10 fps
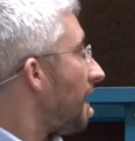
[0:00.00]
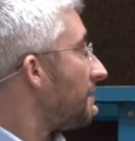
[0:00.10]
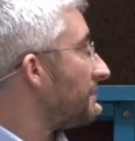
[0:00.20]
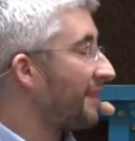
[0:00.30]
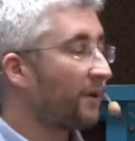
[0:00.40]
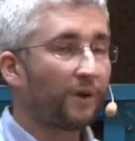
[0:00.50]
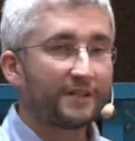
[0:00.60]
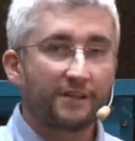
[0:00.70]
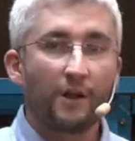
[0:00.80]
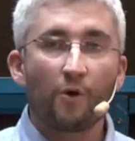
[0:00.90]
Um, and they
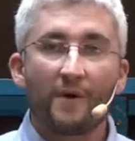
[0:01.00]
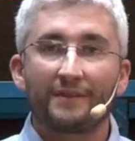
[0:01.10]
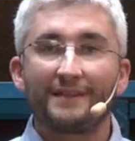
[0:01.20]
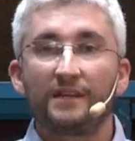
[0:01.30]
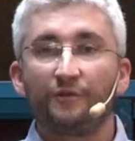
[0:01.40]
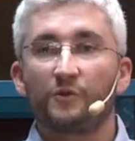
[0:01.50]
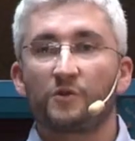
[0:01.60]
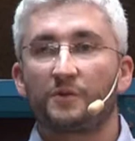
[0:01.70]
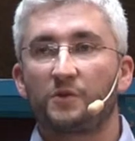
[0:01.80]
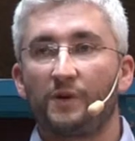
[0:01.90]
wanted to know about the
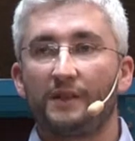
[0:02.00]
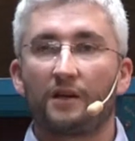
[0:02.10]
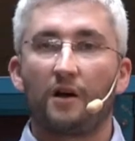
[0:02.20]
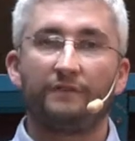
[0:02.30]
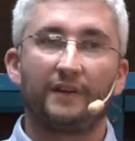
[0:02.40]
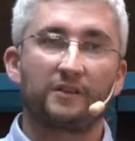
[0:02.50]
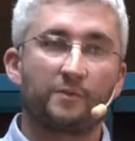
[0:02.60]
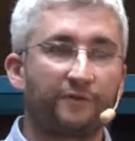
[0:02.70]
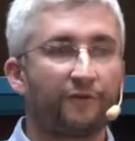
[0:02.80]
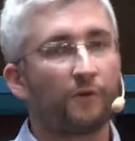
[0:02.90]
difference between the conflict
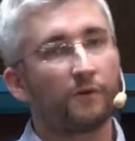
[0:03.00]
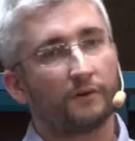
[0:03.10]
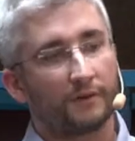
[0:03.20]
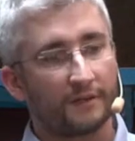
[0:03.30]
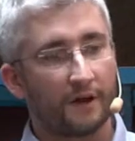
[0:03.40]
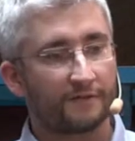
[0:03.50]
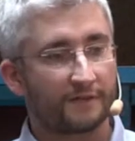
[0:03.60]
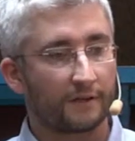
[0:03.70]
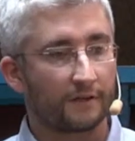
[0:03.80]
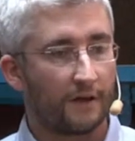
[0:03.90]
before and
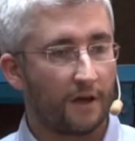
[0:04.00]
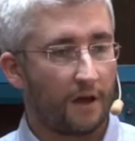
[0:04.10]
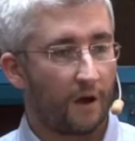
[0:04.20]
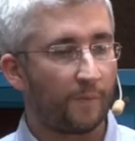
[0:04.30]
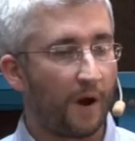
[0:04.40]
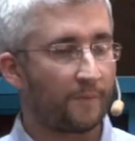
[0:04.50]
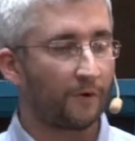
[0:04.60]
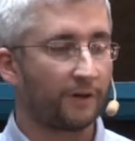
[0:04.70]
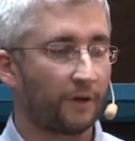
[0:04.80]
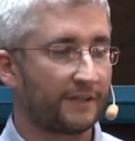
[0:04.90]
after Obama
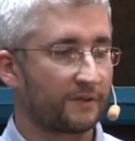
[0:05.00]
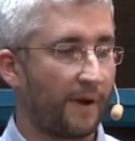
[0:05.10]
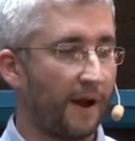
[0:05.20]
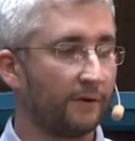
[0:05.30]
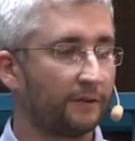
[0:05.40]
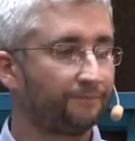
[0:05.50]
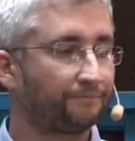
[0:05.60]
had got into power.